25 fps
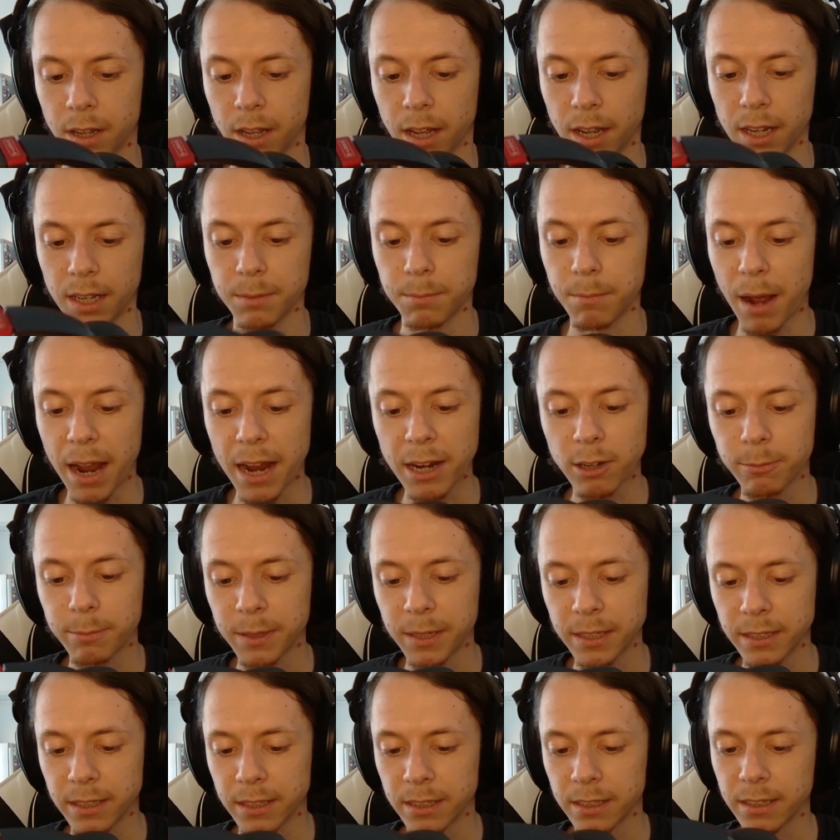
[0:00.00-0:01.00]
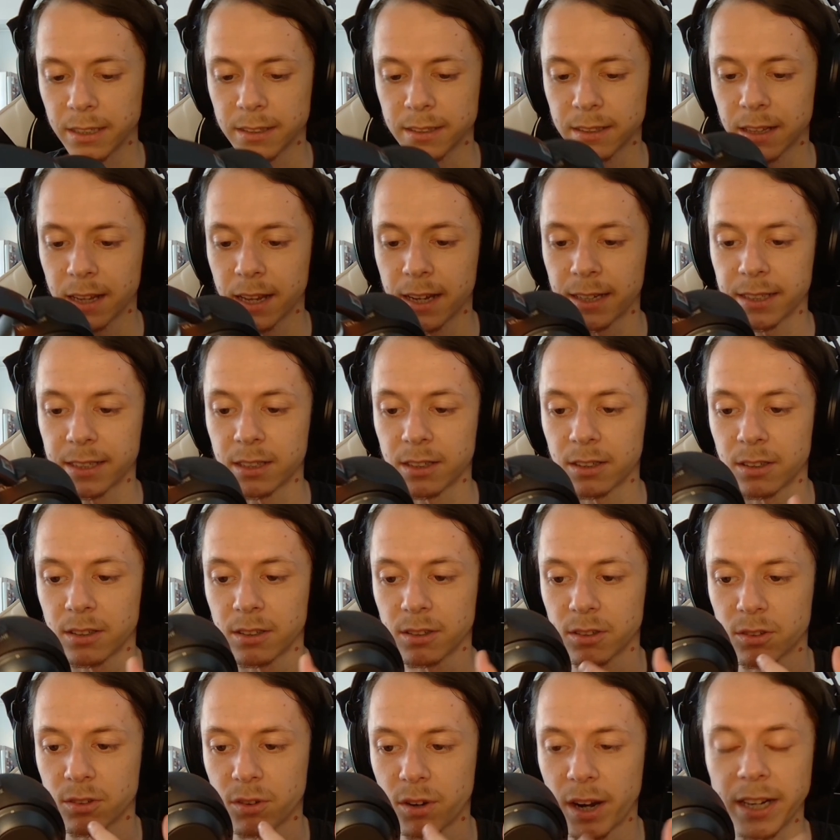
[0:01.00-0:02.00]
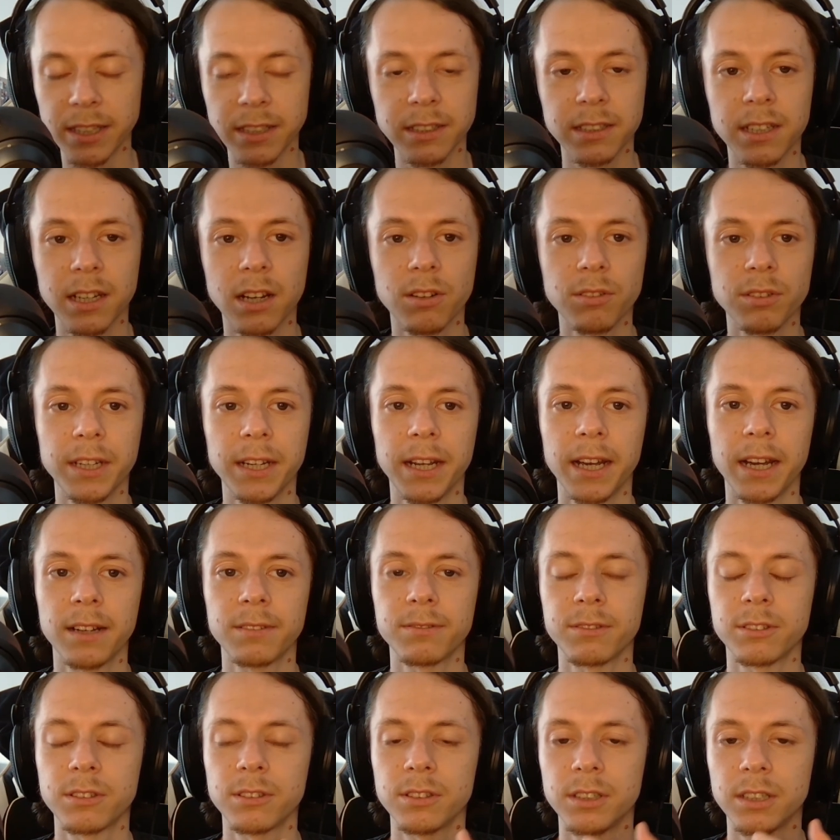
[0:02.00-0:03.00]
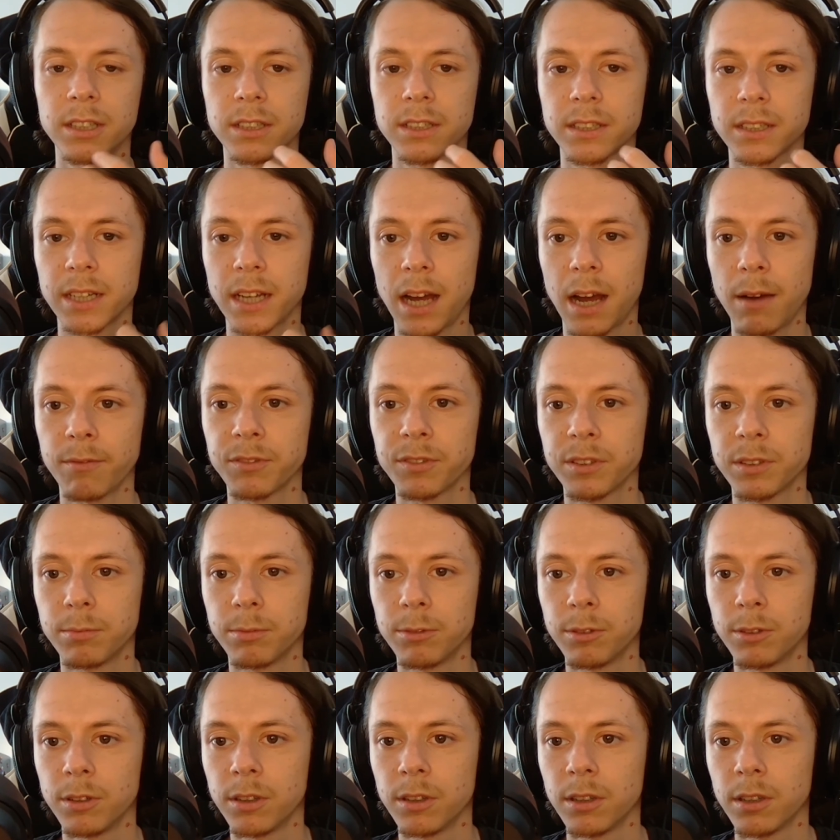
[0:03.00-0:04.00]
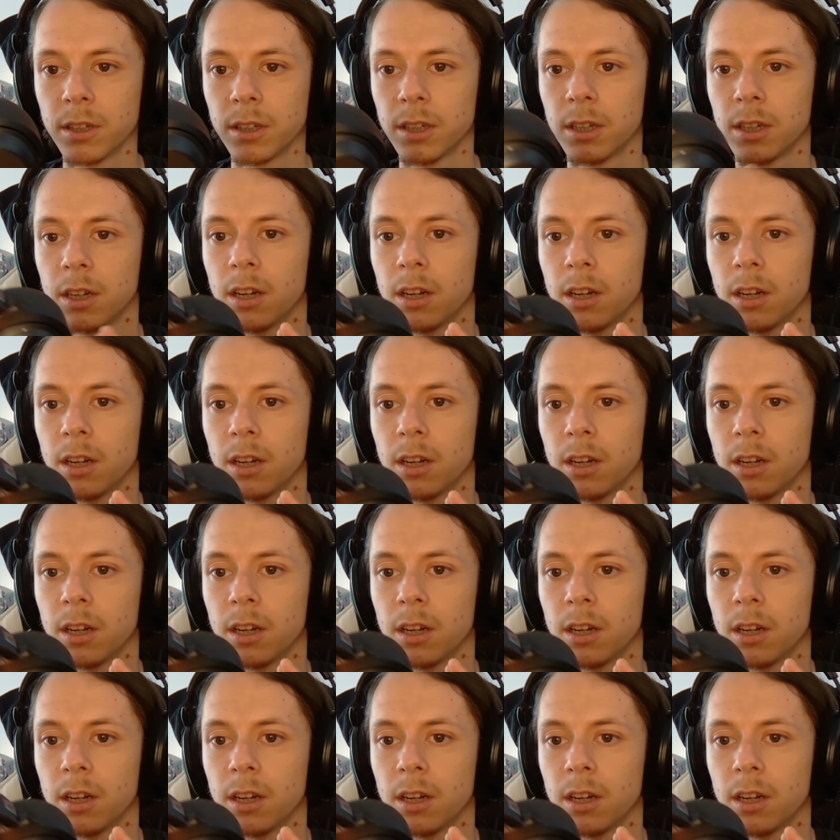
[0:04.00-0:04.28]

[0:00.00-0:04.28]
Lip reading: In my opinion, it's like a great sounding headphone. It's comfortable.